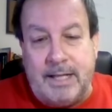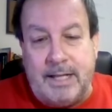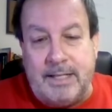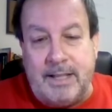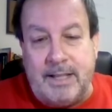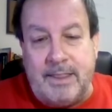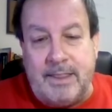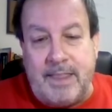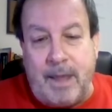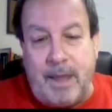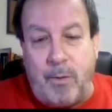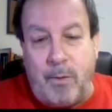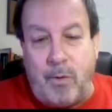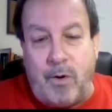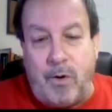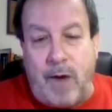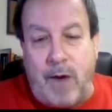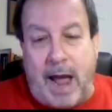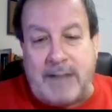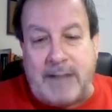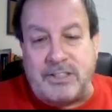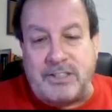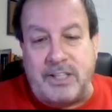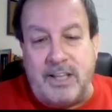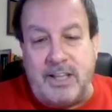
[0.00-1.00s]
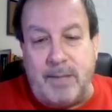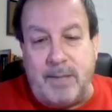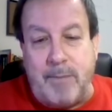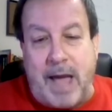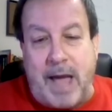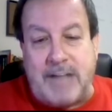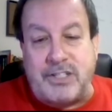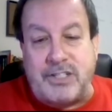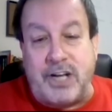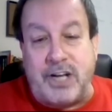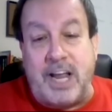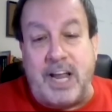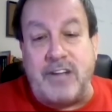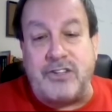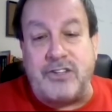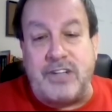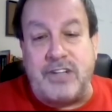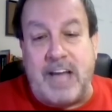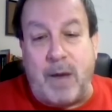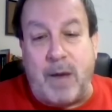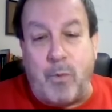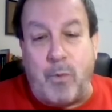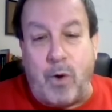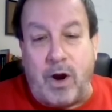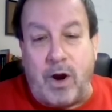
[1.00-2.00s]
They were actually the Imagination
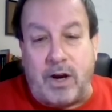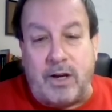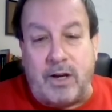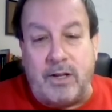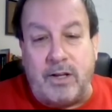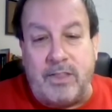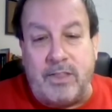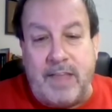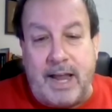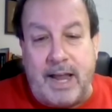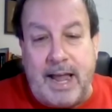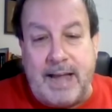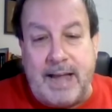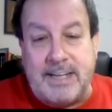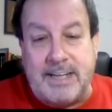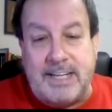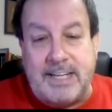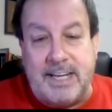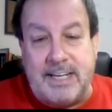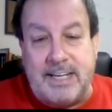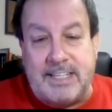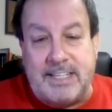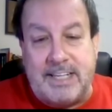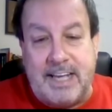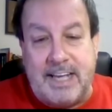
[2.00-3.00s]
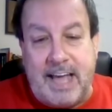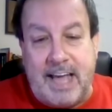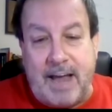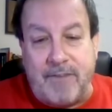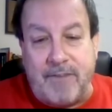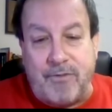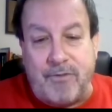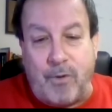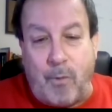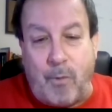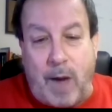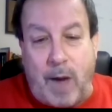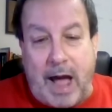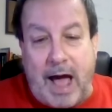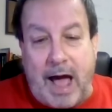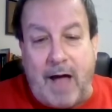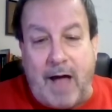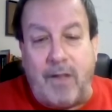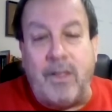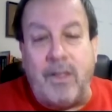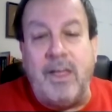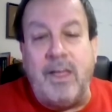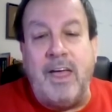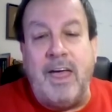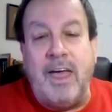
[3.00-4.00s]
Network that AT&T had for a
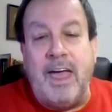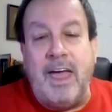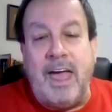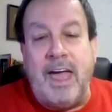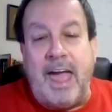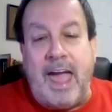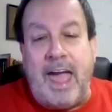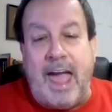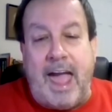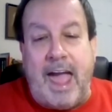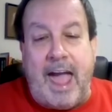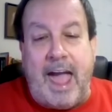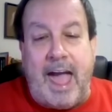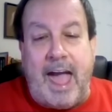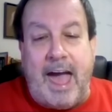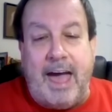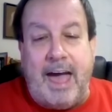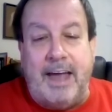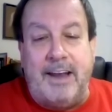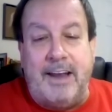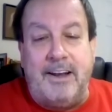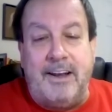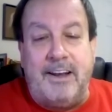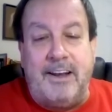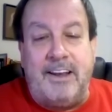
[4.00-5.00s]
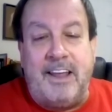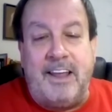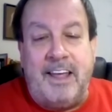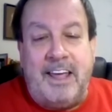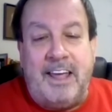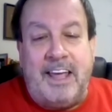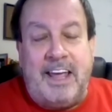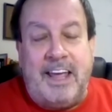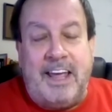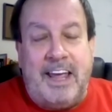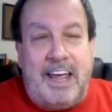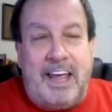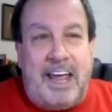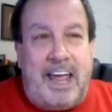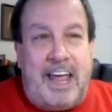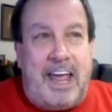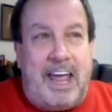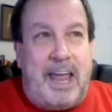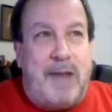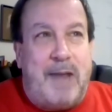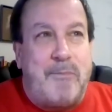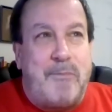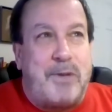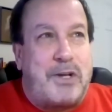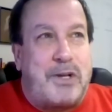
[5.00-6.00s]
while, and
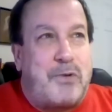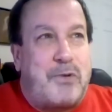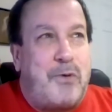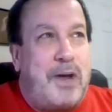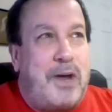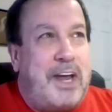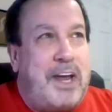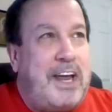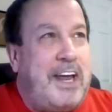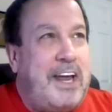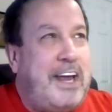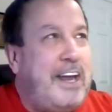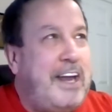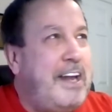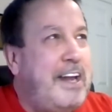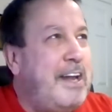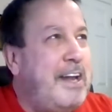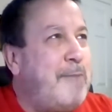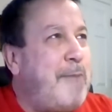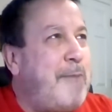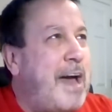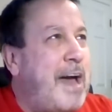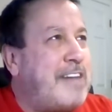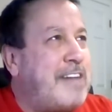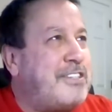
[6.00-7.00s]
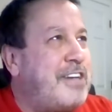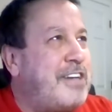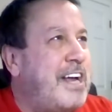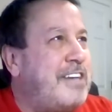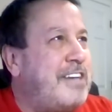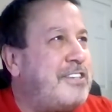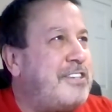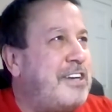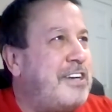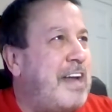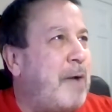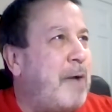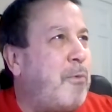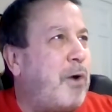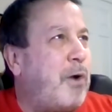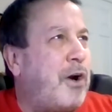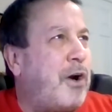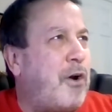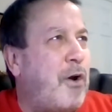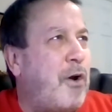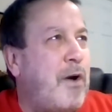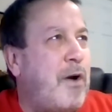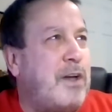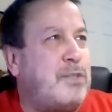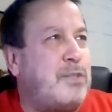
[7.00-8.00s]
in between Imagination Network,
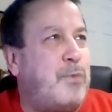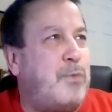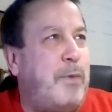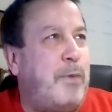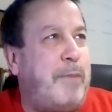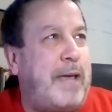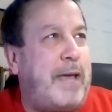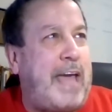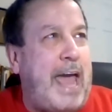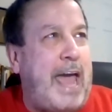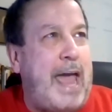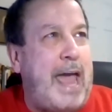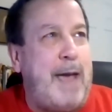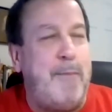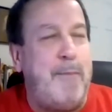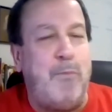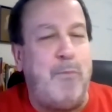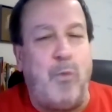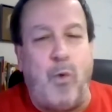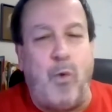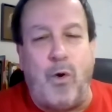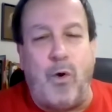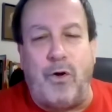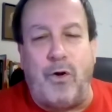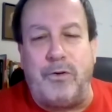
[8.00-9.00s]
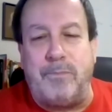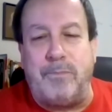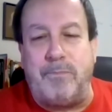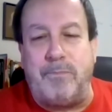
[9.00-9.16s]
or as we became World